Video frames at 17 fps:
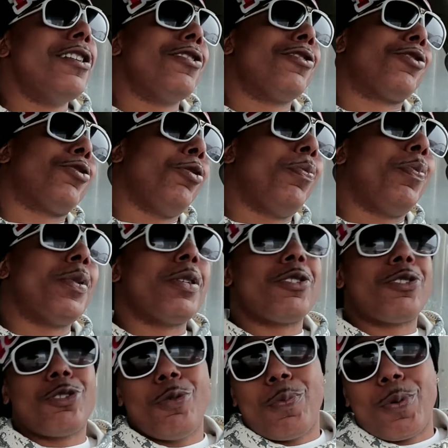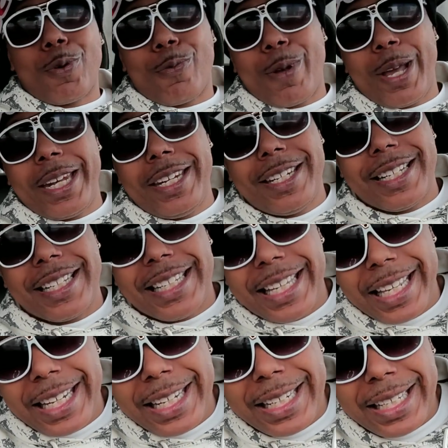Super, super ready to
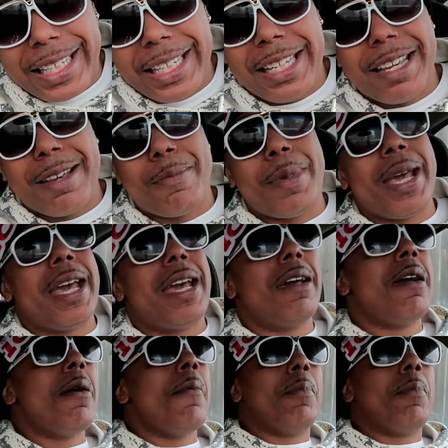get it in, man.